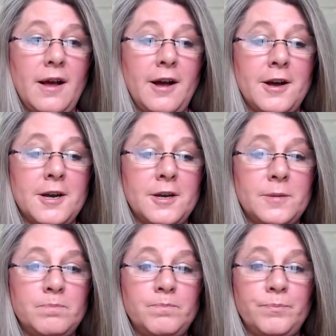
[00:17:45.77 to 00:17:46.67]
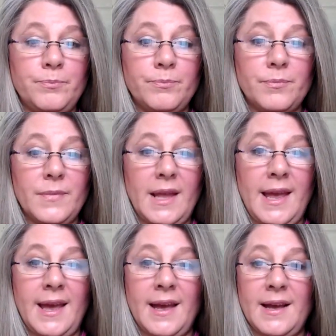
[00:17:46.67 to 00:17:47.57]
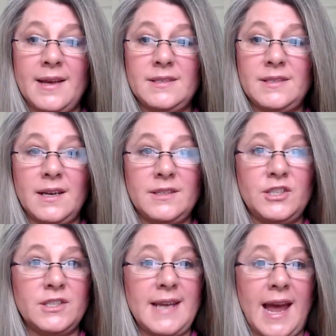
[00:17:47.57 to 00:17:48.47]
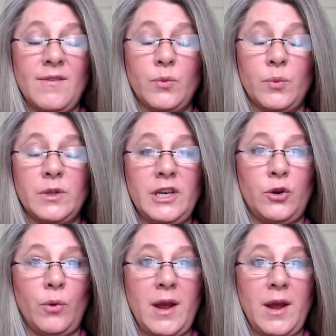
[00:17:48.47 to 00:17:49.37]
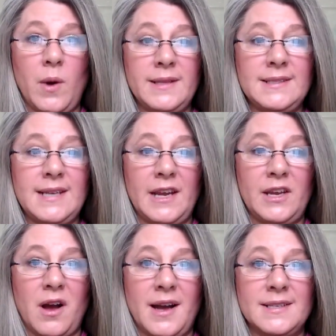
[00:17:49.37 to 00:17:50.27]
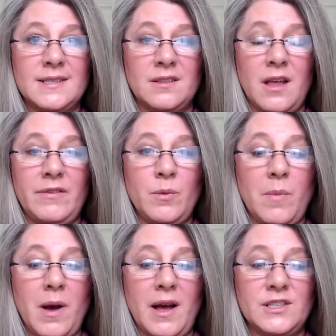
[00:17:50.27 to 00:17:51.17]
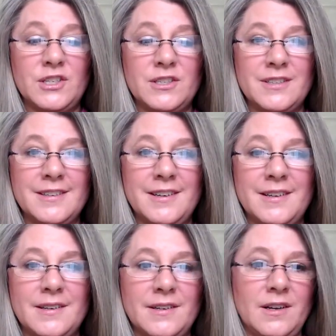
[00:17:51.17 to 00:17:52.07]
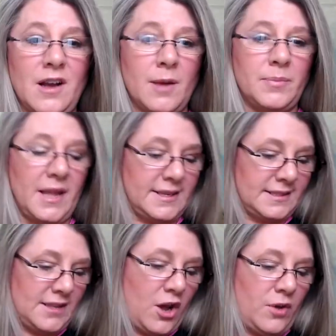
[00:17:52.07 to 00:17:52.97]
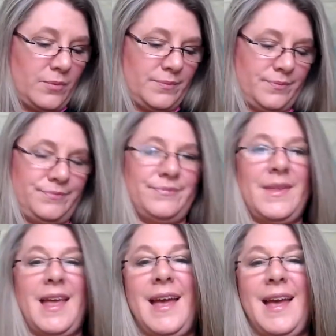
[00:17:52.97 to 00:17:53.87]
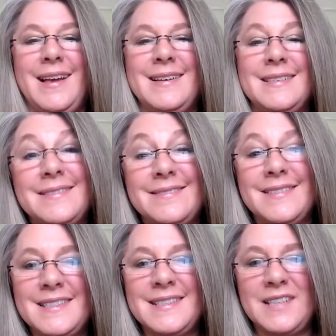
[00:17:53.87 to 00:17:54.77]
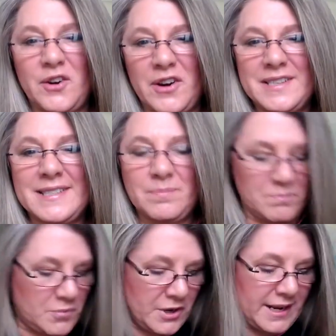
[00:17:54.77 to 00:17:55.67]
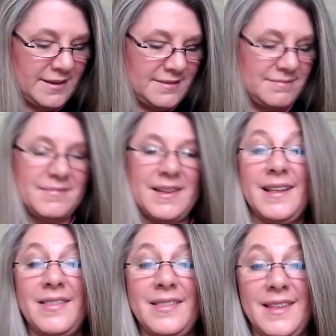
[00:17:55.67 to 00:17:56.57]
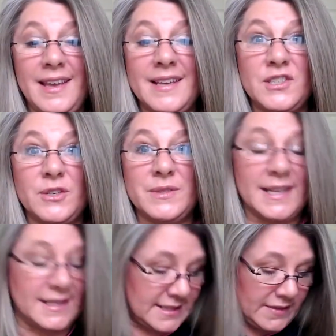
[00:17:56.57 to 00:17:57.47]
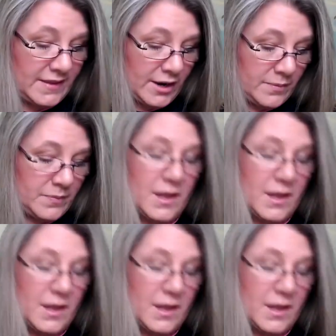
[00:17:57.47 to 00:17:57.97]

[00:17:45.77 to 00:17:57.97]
Um, and uh, just have a really great Wednesday, you guys. Love you much. I didn't get God that. bless. Could oh. you try again? Siri's putting his two cents in there.